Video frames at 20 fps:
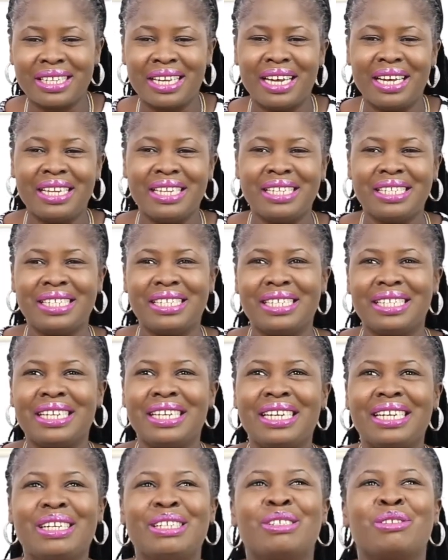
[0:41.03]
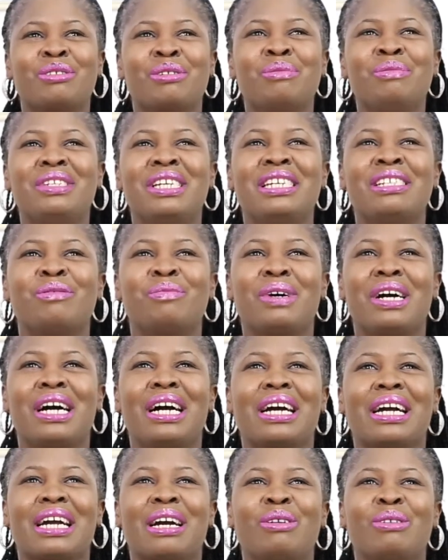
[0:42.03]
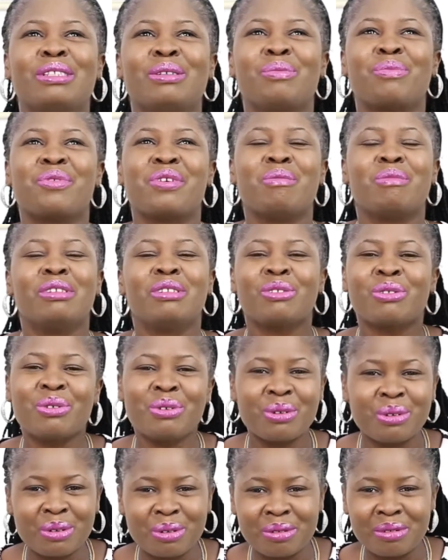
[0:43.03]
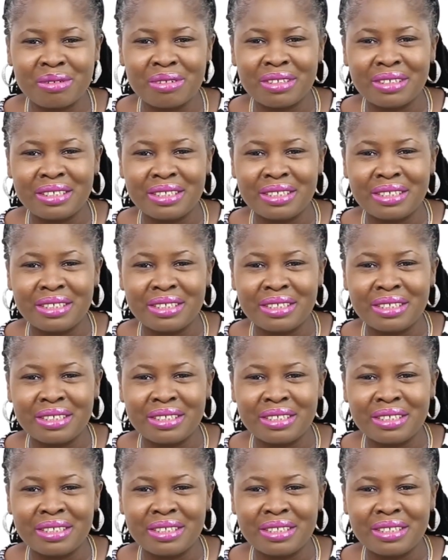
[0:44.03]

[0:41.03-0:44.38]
I Some years back I was in primary school.